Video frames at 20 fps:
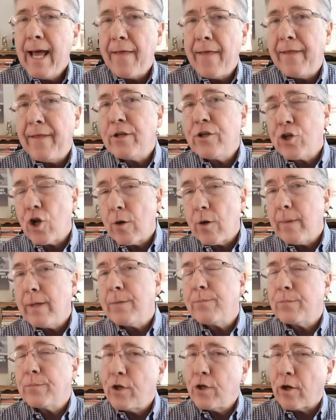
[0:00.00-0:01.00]
And then
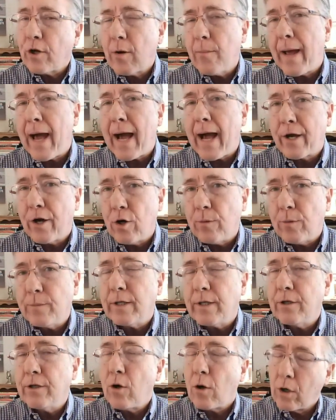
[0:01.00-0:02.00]
Sherman took her back home
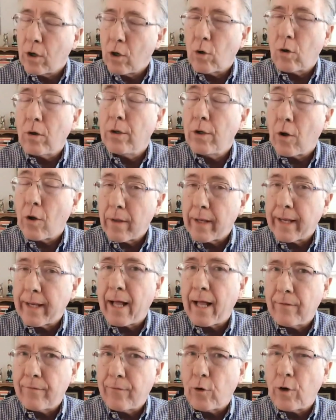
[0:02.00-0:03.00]
to Northern
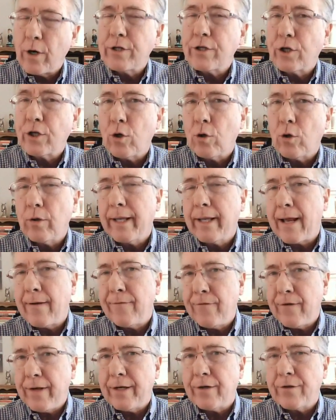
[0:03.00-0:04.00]
California to Golden
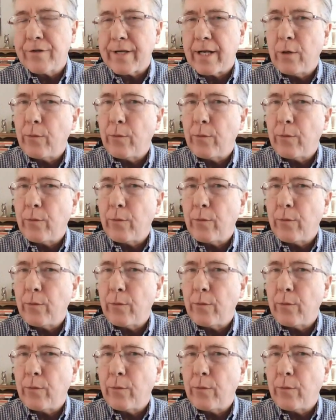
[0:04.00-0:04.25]
Gate Fields.